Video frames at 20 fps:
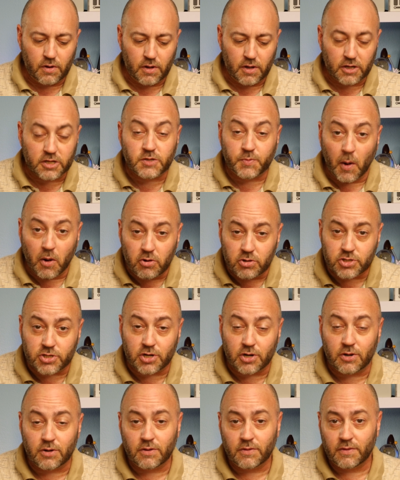
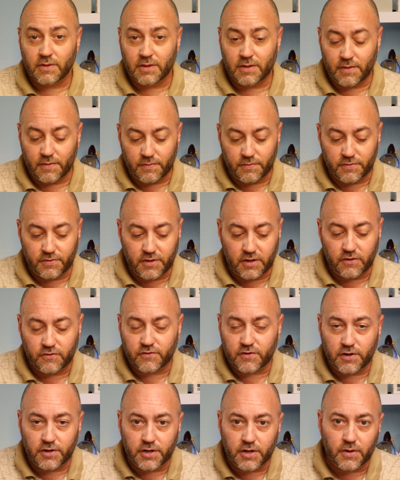exposure, these
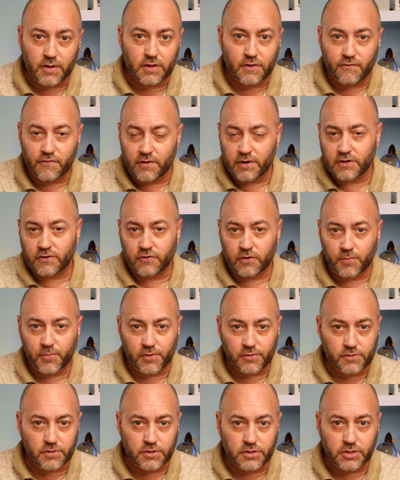can do it. It's very
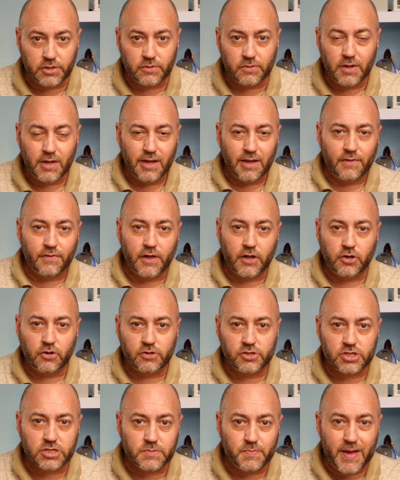simple to do. They do
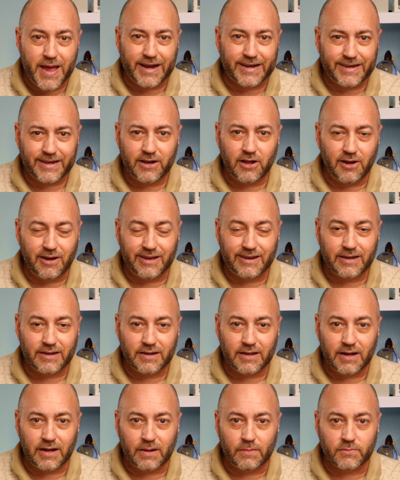just magnet
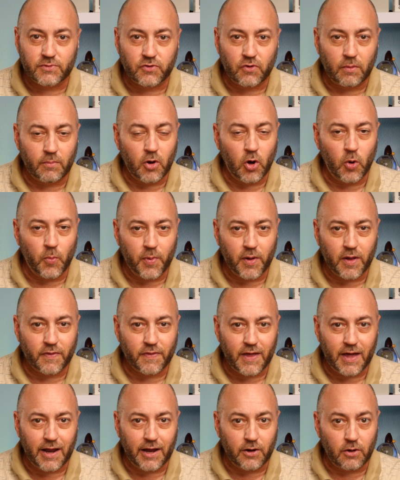on, so I'm hoping
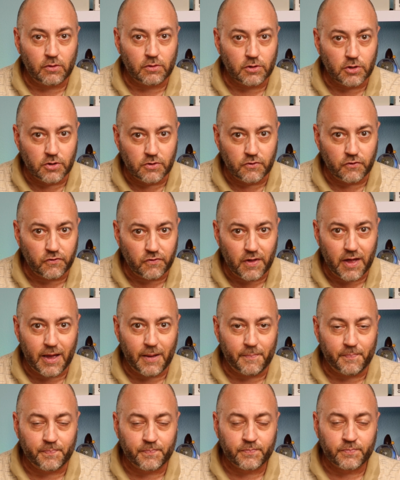that I don't lose
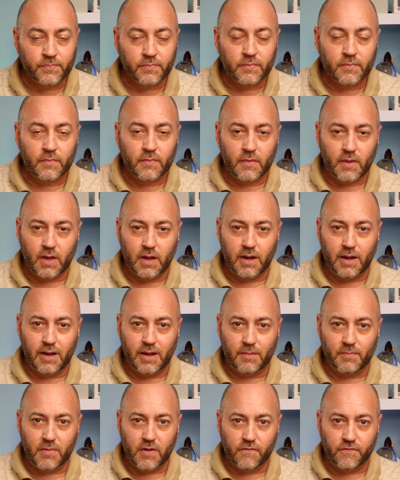them
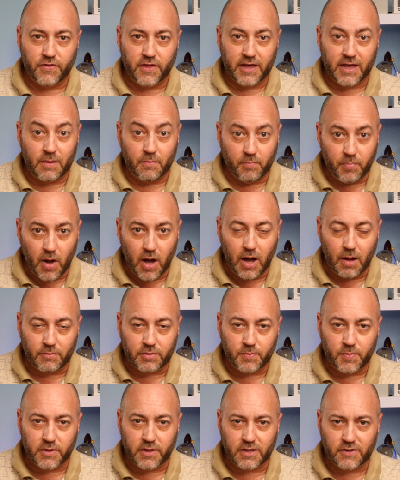if they get
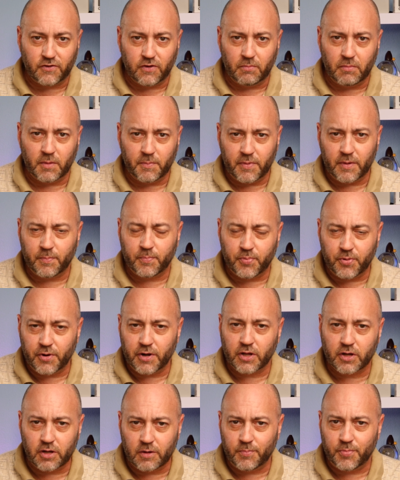bumped, but they seem to be
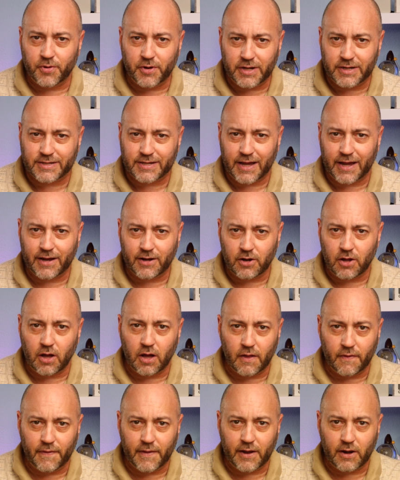pretty good, pretty tight
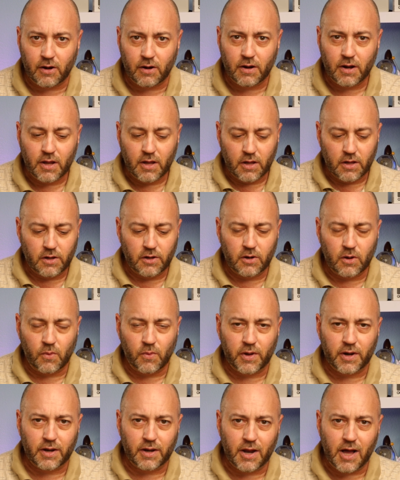on there. You don't
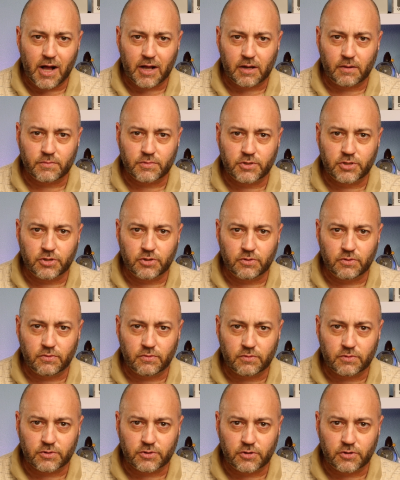want to knock them too